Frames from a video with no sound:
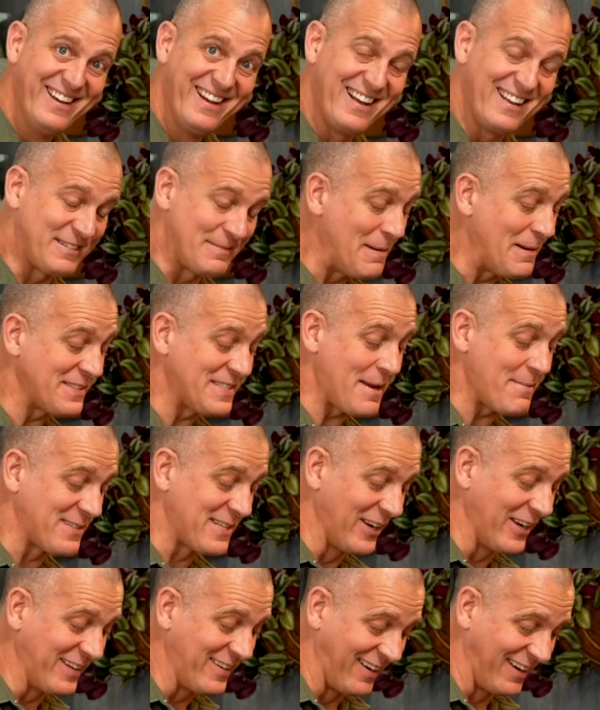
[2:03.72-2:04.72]
It smells
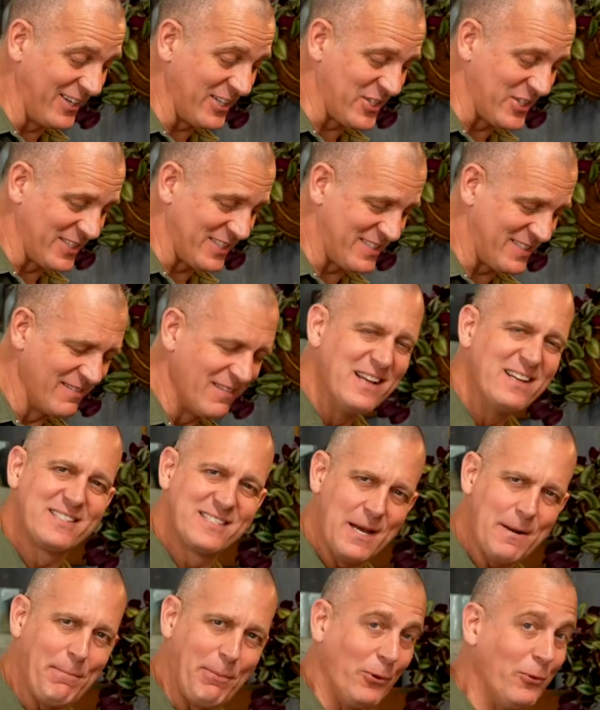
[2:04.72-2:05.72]
absolutely delicious.
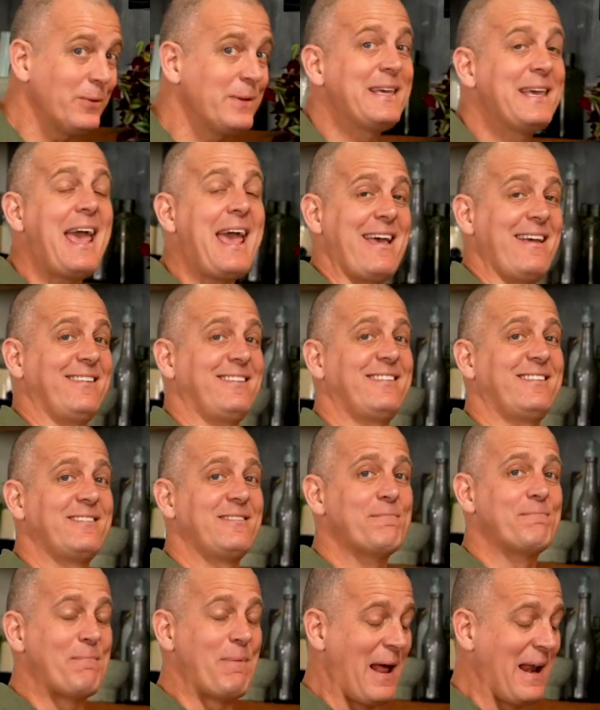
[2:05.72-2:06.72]
Simple, yes,
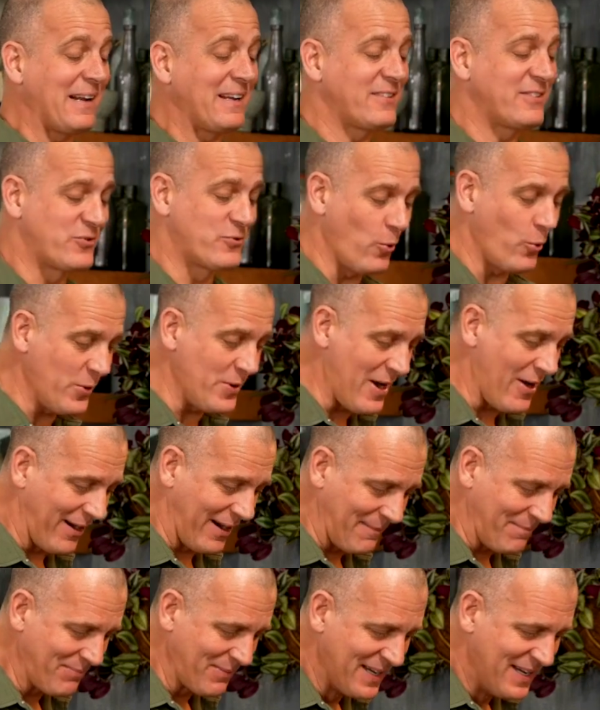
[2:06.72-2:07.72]
but extraordinary.
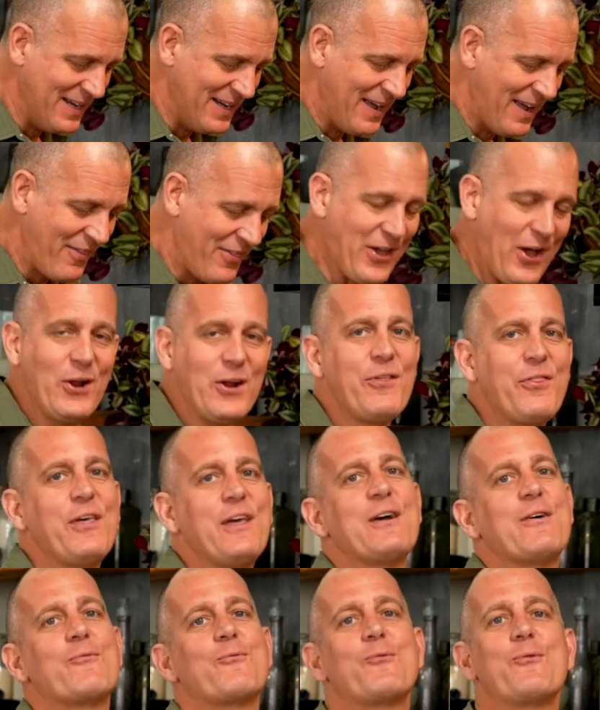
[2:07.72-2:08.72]
The only
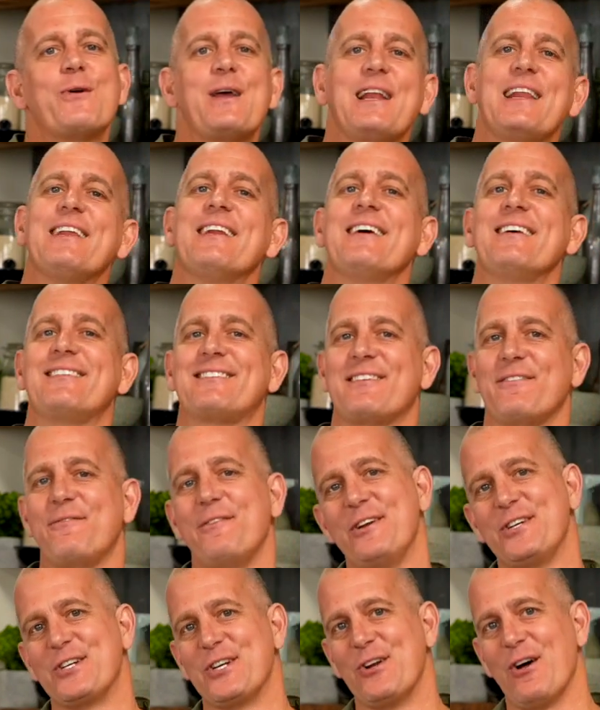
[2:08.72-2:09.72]
thing it really needs to
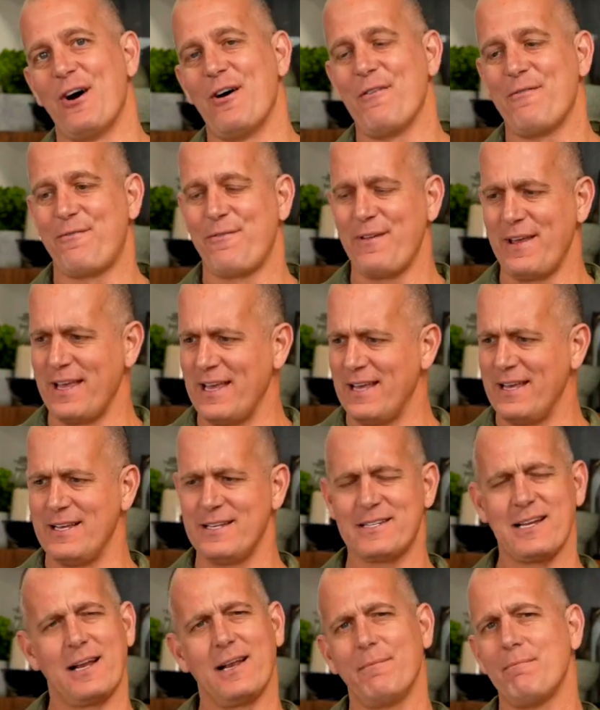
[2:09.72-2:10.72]
finish it off
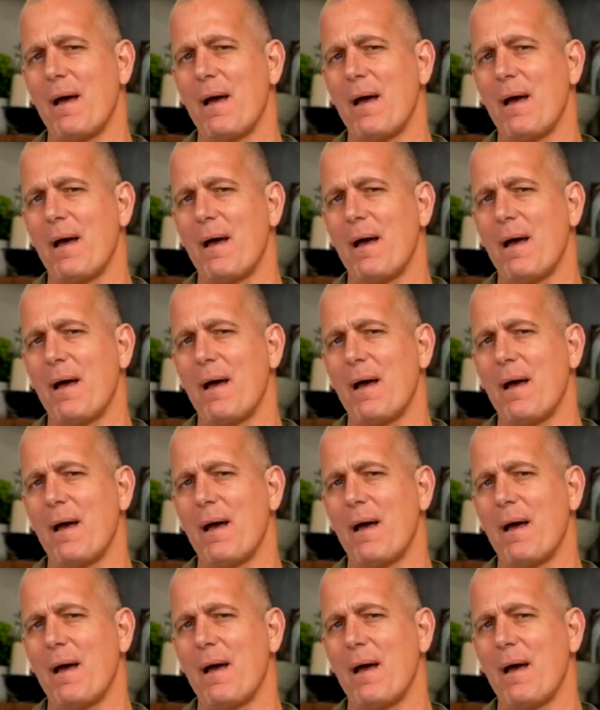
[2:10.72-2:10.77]
is a,